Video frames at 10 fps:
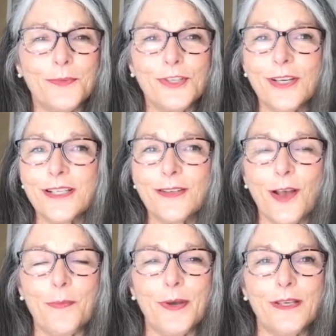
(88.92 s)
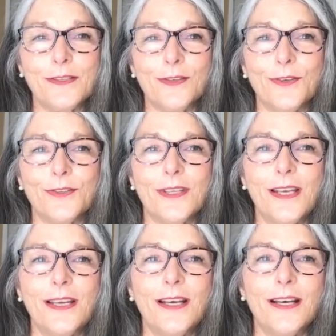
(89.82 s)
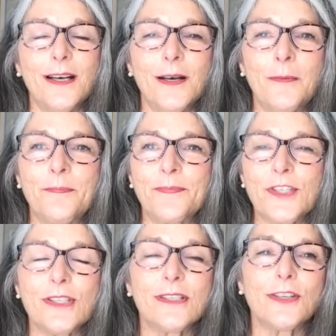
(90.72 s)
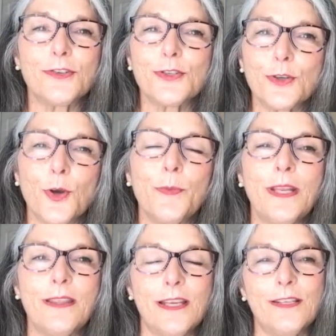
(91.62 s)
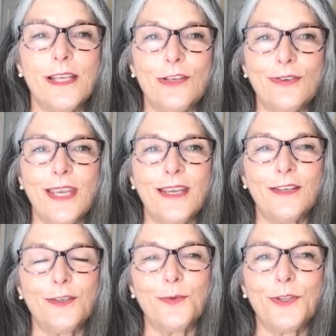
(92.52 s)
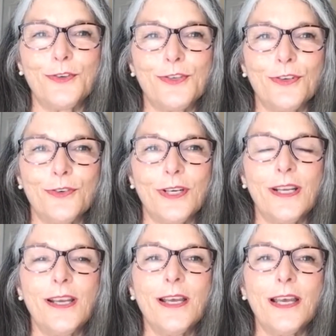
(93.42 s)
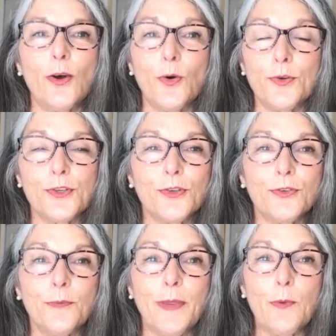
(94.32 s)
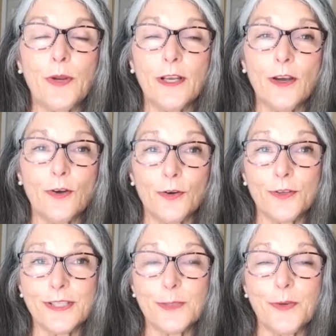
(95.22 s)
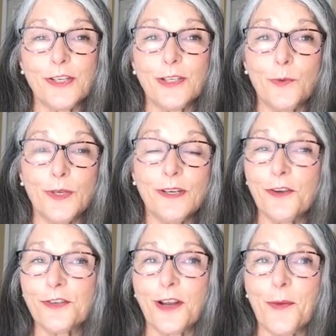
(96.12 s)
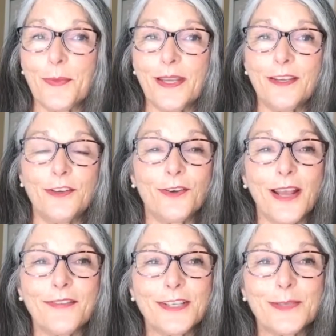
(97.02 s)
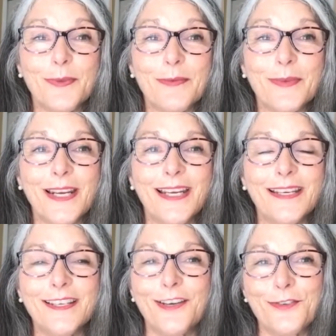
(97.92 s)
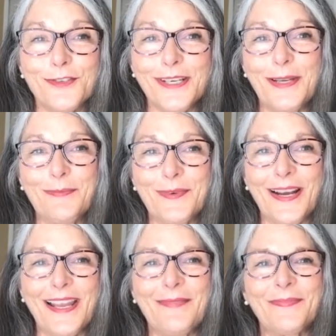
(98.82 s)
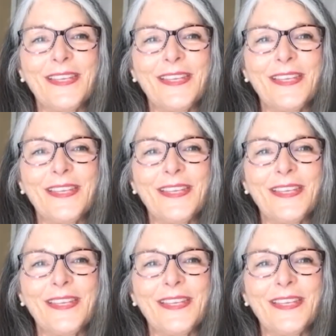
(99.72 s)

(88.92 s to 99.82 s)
Jigsaw puzzles. Um, just there's so many things that you can do with your children. Older children may want to go, girls especially, window shopping. You don't have to spend money to go dream, right?